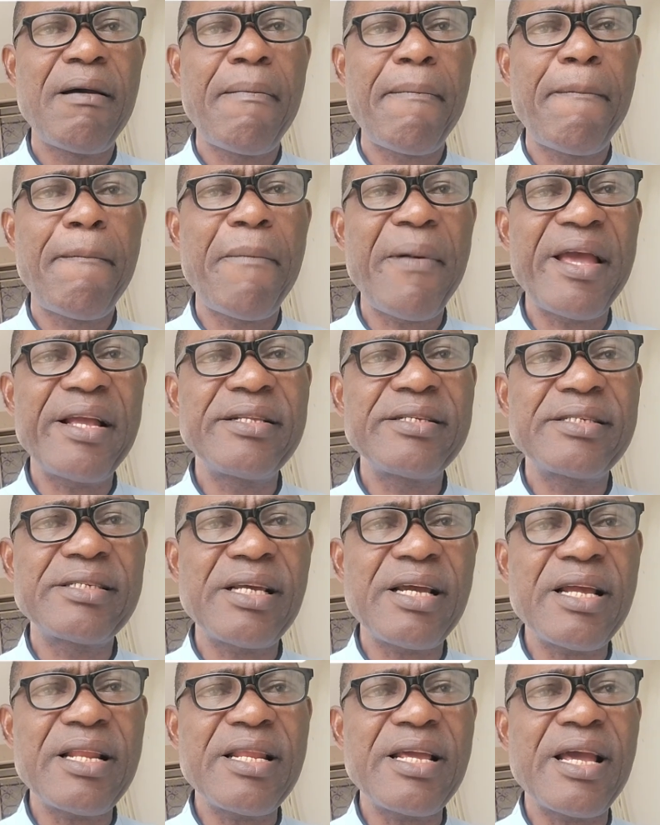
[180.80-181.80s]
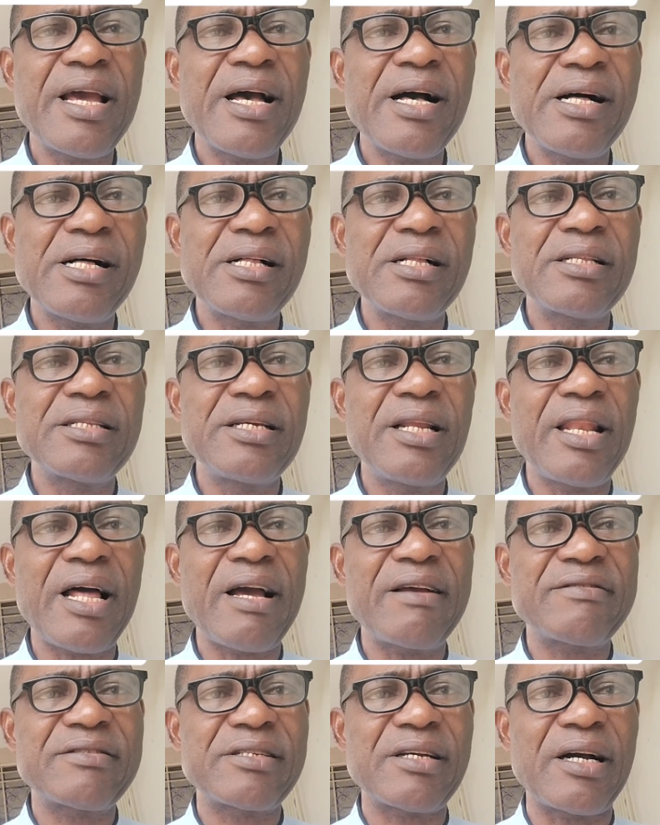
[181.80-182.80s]
maintain a healthy
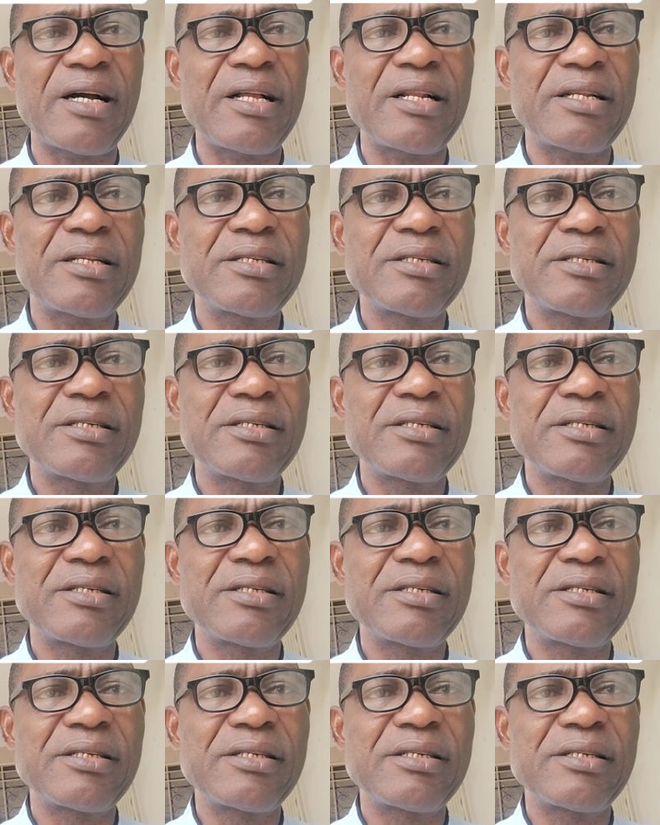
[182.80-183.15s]
lifestyle.